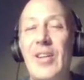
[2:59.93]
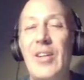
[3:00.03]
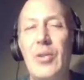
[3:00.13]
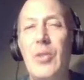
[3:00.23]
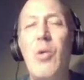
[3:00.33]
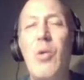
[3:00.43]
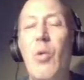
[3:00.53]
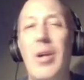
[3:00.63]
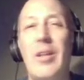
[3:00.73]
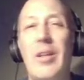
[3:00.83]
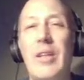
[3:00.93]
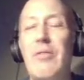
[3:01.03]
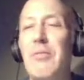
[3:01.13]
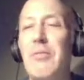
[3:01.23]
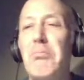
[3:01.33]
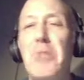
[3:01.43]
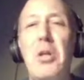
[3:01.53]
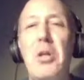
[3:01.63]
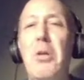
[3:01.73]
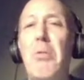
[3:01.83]
you won't want to leave. You
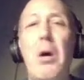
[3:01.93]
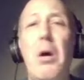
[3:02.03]
won't